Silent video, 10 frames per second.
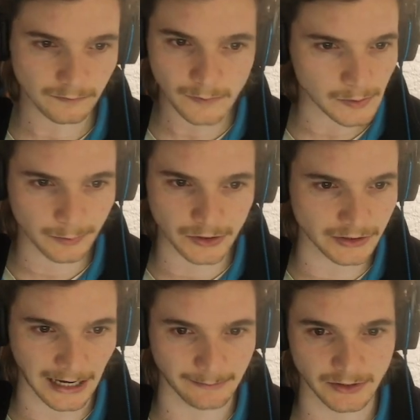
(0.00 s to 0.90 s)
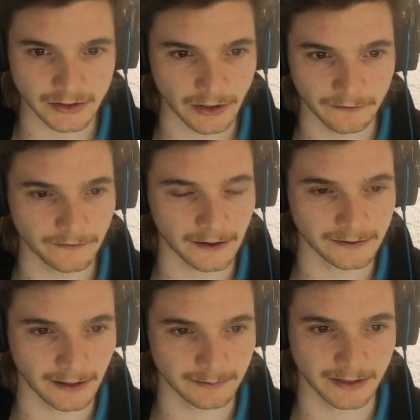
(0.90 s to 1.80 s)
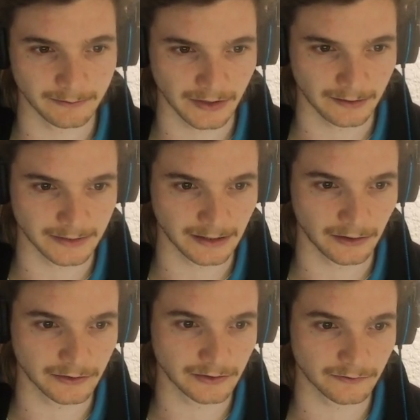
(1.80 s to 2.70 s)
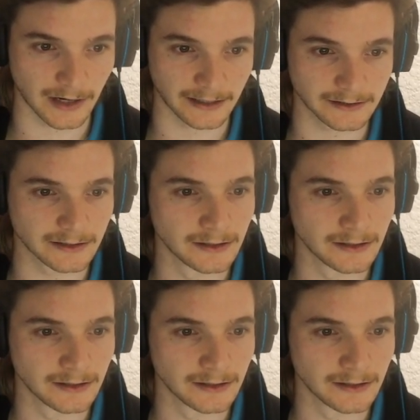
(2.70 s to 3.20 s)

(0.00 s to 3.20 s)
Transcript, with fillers: Because games are so fucked up sometimes in those ranks.